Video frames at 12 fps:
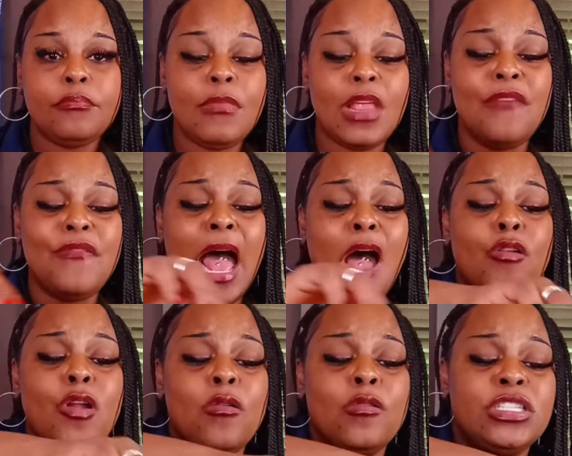If y'all don't
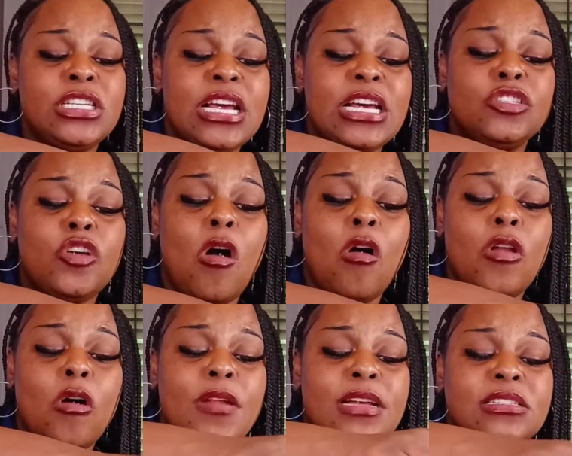know who she is, go on
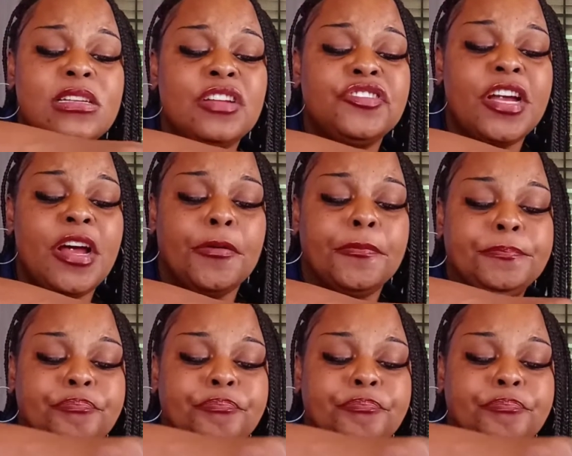over there to her channel.